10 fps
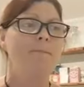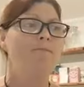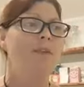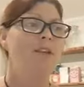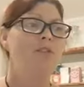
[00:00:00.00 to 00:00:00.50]

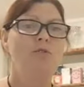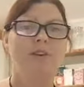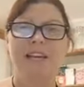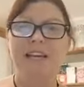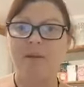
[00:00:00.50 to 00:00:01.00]
you're
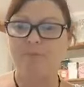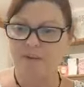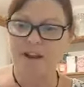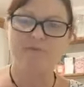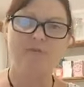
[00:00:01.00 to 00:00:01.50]
looking at your
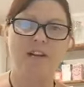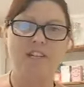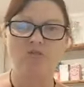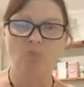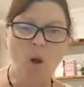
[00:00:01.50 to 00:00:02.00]
brown
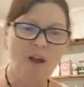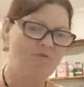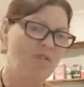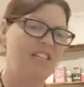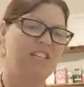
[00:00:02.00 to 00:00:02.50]
rice, your white
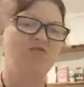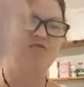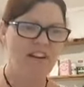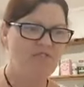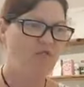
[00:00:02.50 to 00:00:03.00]
rice, your
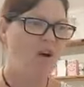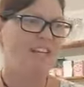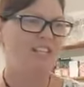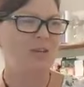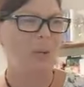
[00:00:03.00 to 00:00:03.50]
red
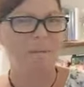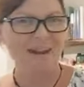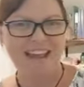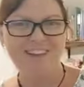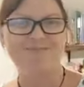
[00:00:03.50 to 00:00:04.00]
rice, your
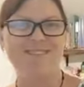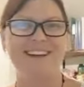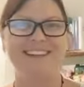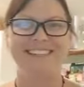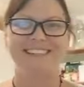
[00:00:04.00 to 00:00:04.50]
black
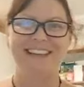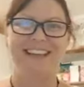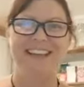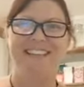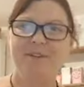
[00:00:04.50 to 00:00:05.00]
rice,
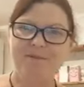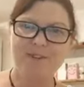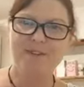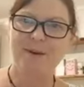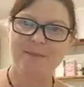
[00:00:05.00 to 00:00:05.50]

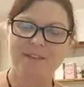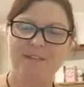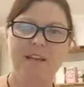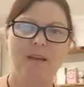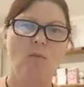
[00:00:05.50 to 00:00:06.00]
different types of
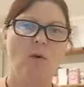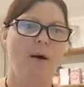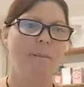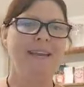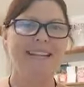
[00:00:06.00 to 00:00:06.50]

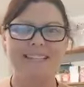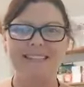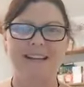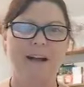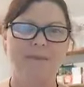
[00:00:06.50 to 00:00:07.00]
quinoa,
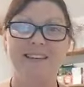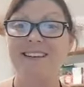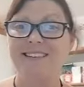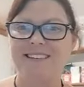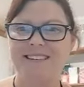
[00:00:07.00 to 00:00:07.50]
mixing up your
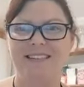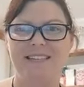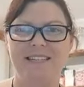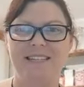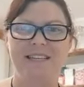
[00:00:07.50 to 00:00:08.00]
nuts and
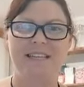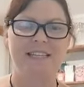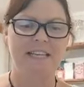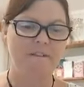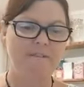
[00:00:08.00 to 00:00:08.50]
your
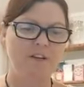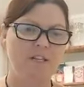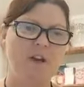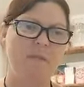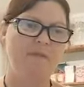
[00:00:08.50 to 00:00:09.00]
seeds. Every
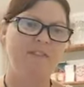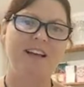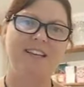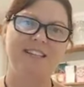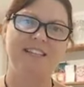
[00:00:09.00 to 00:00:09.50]
type of
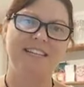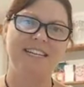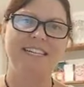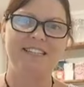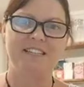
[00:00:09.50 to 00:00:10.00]
nut and
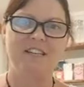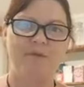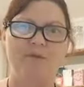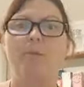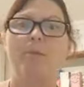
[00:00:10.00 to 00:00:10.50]
seed is a
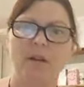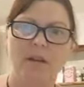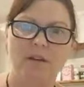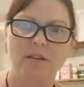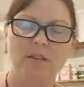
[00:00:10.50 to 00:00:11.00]
different
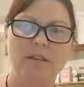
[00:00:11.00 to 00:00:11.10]
plant.